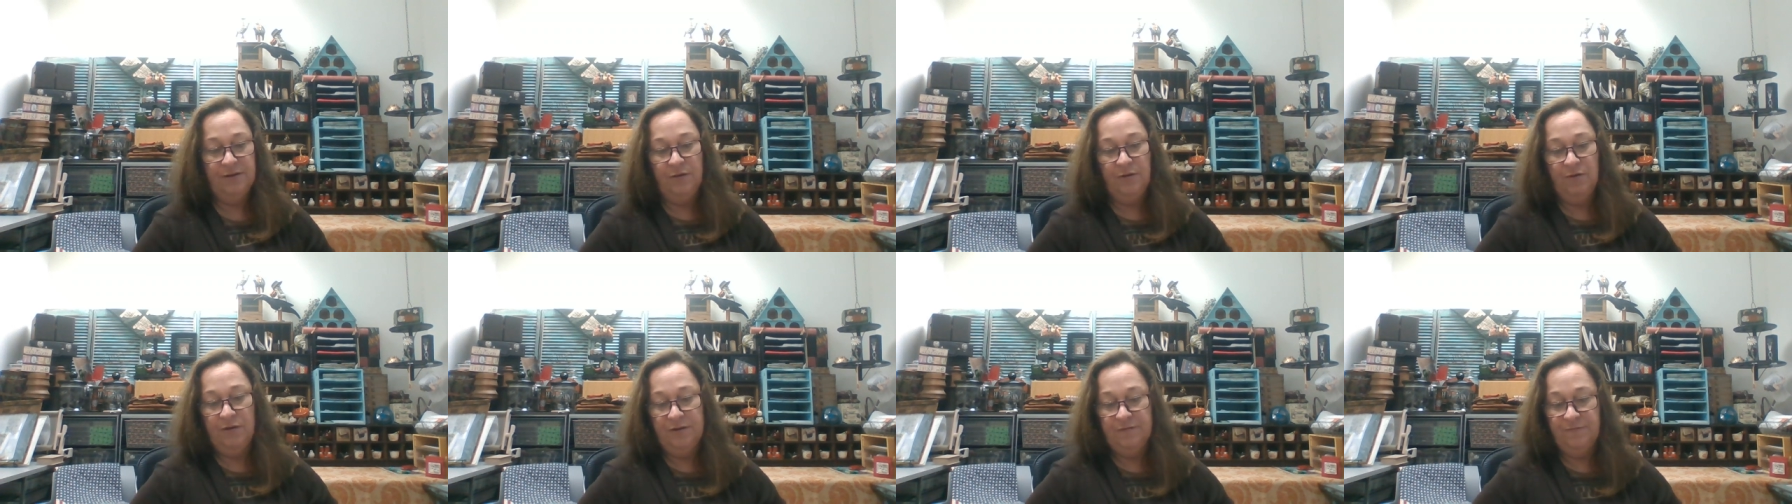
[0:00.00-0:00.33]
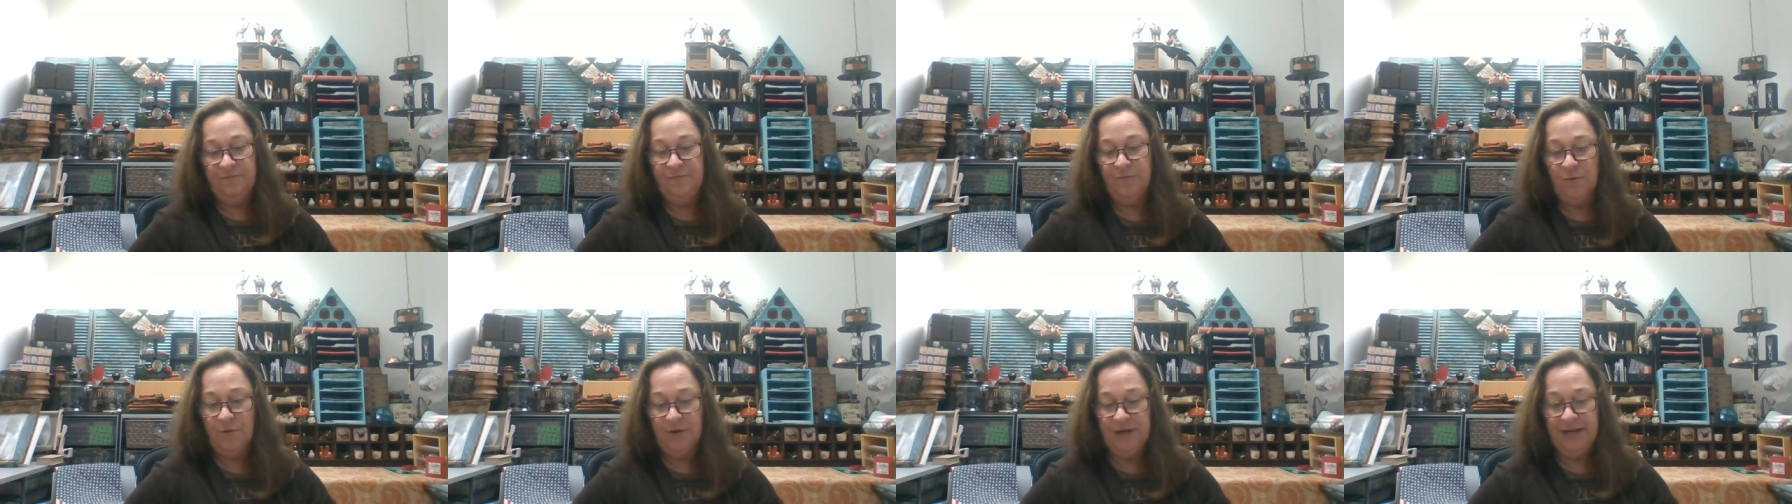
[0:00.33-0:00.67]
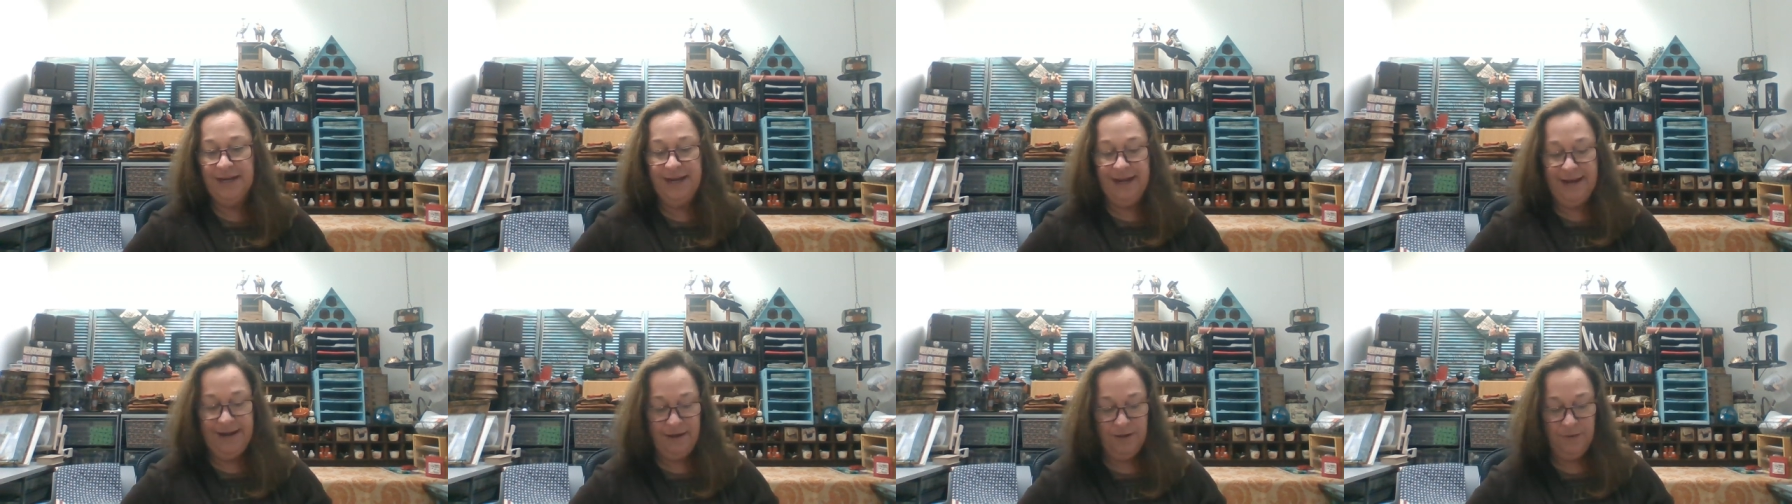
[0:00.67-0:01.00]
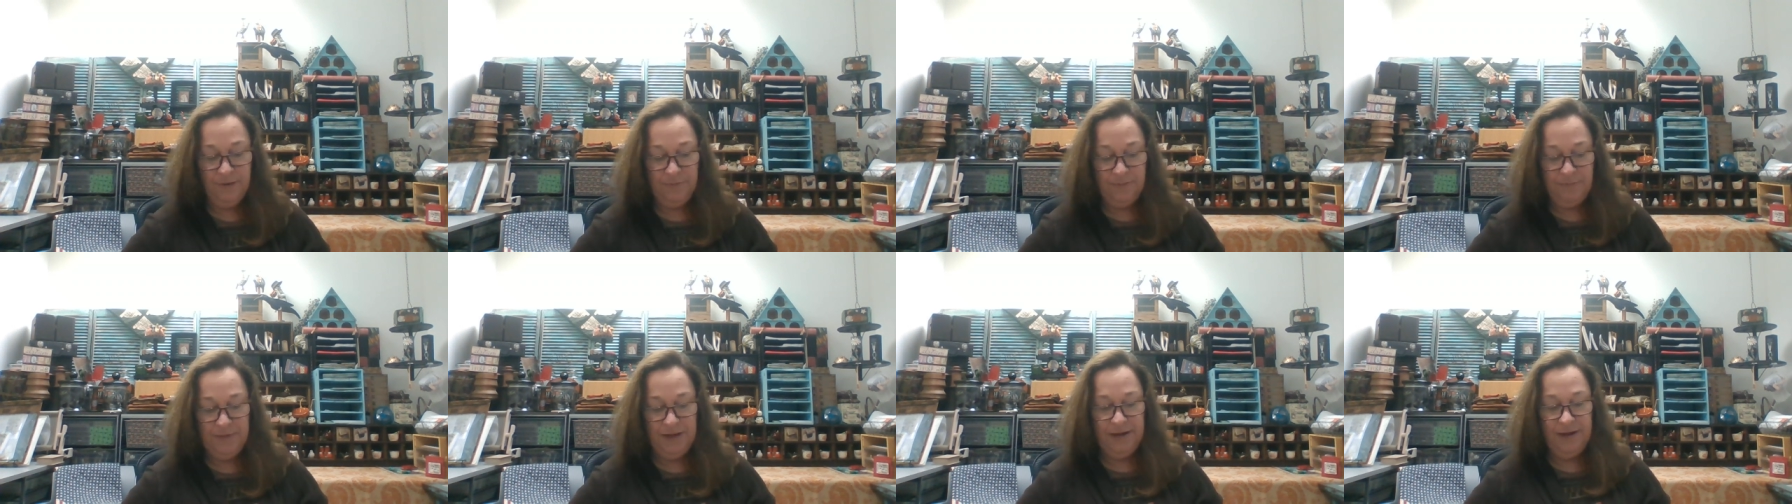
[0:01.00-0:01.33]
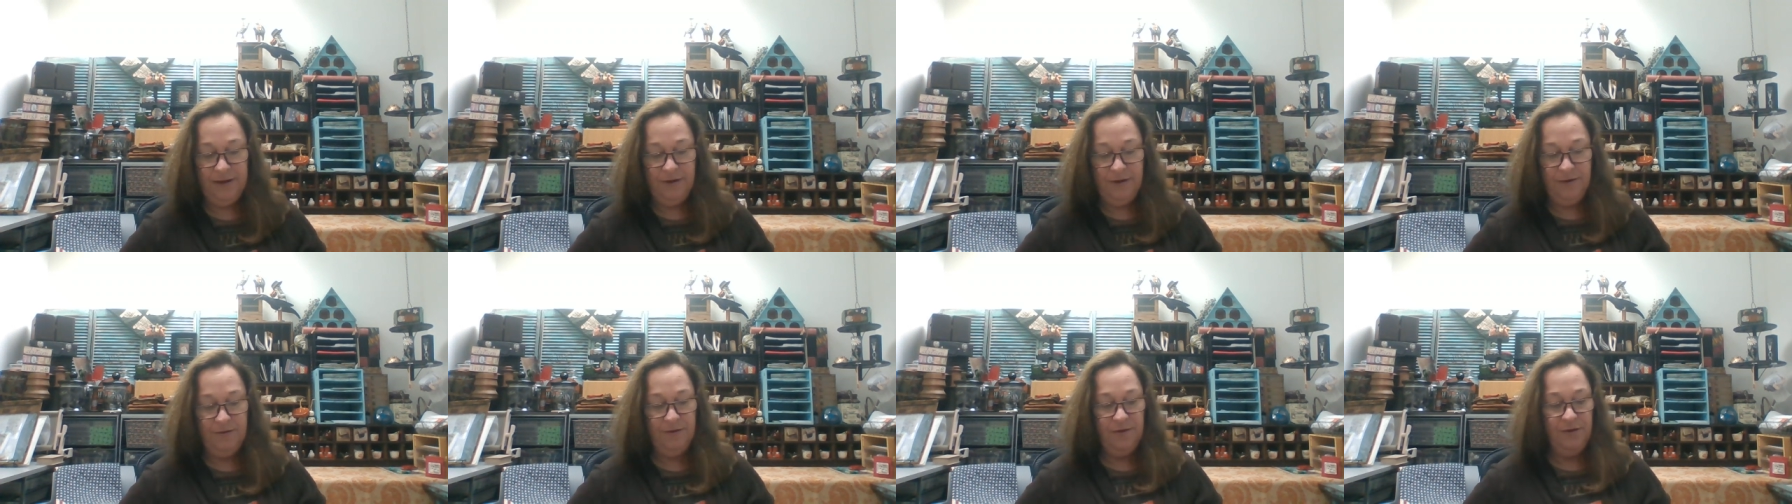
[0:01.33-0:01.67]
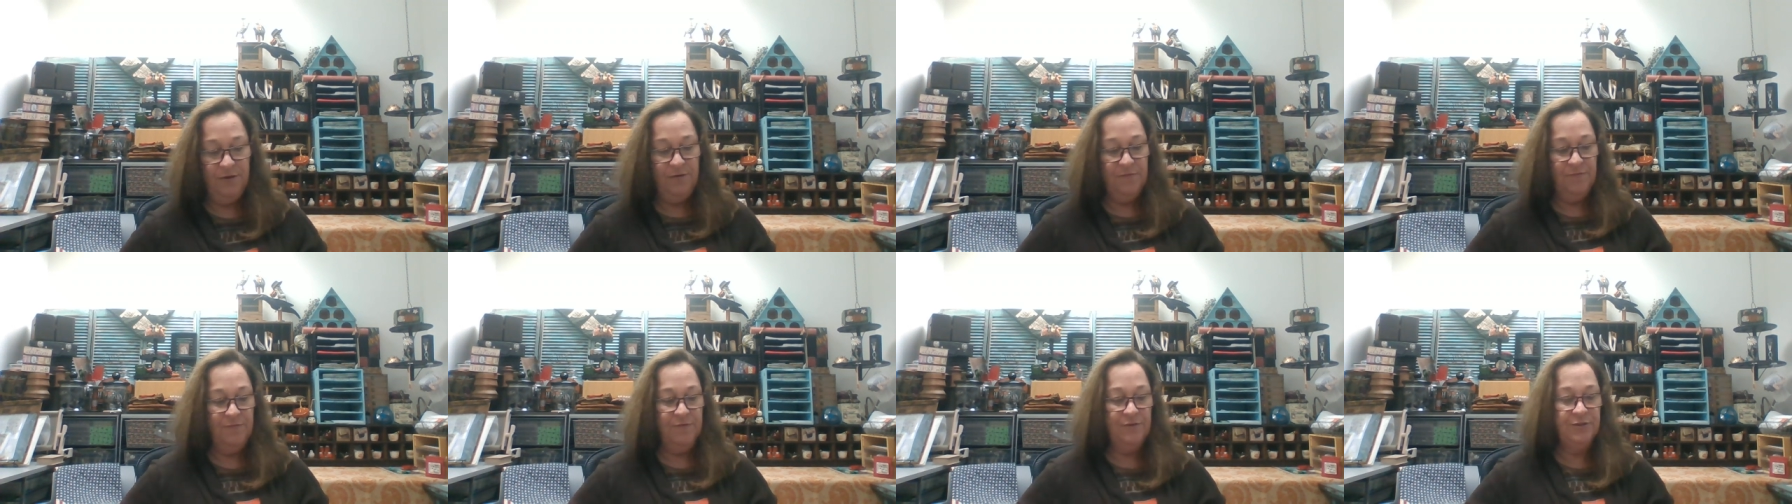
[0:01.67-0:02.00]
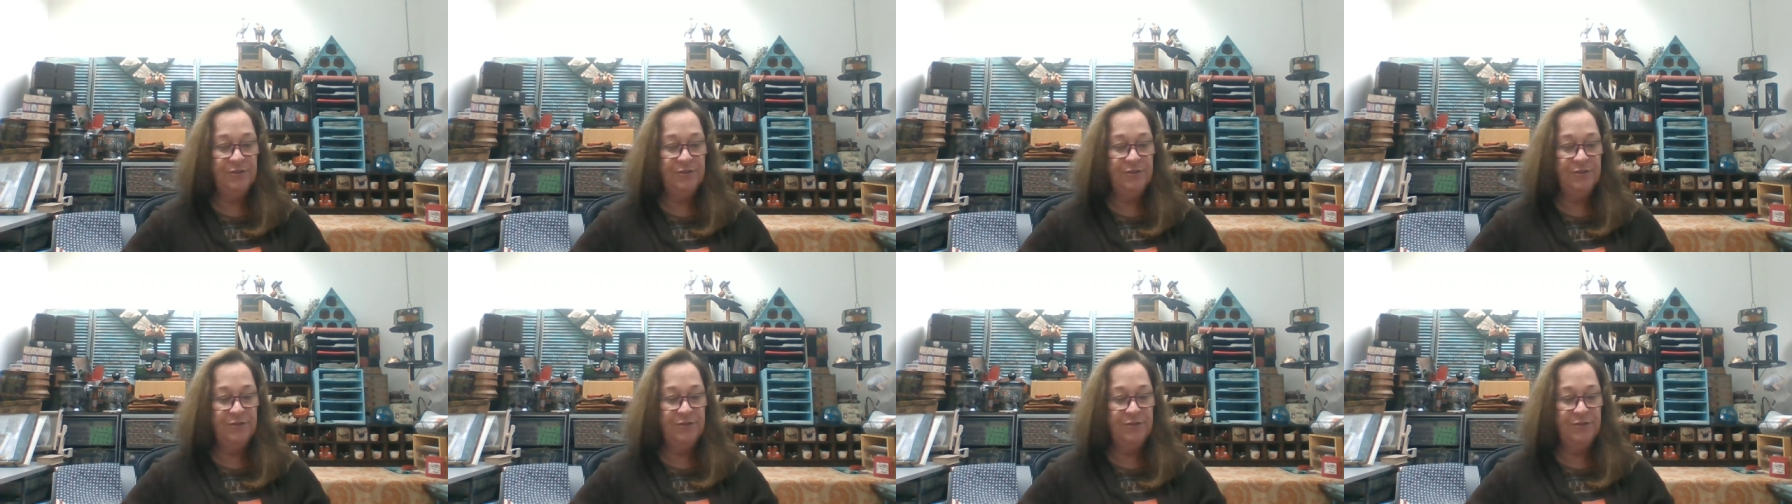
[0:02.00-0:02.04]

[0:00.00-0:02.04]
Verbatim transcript: on 40 count pair over